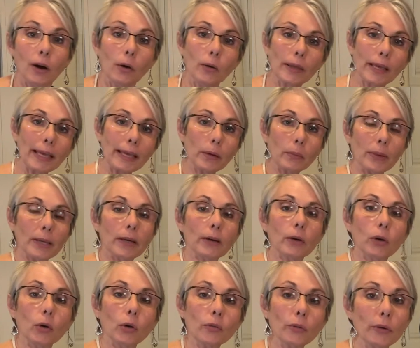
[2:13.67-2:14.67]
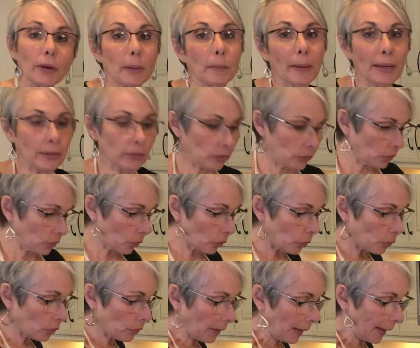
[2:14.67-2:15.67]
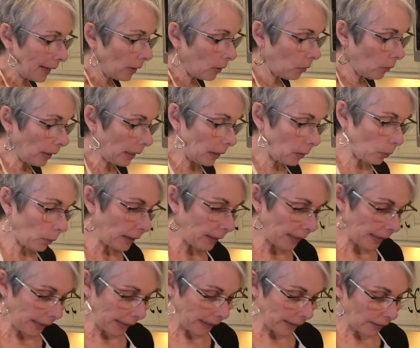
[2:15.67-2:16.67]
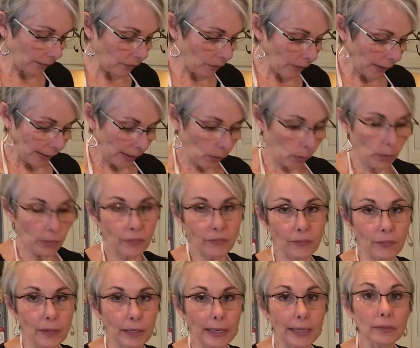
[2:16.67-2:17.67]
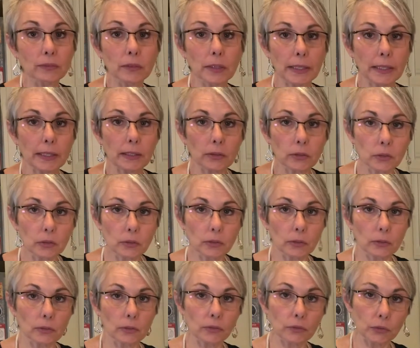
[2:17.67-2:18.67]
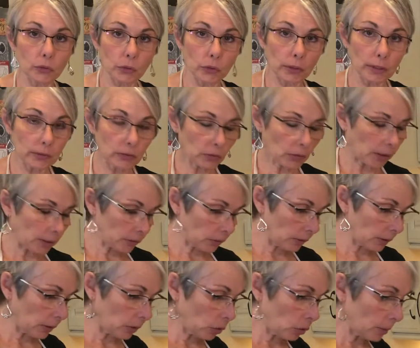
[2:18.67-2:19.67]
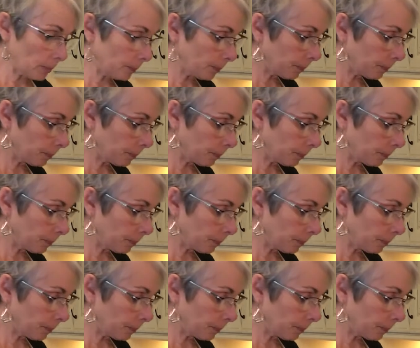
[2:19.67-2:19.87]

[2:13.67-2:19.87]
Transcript: Okay, we are over at my stove now, and we have our 5 links of turkey sausage.